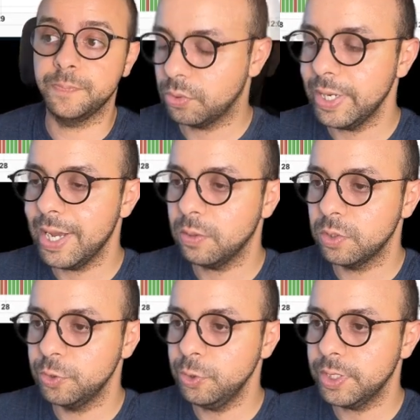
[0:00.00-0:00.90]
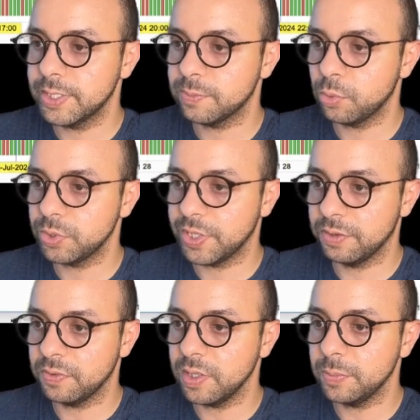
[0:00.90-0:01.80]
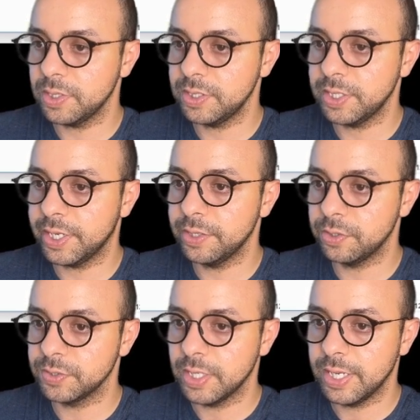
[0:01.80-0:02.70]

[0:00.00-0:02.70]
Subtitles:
For now, you can explore the available indicators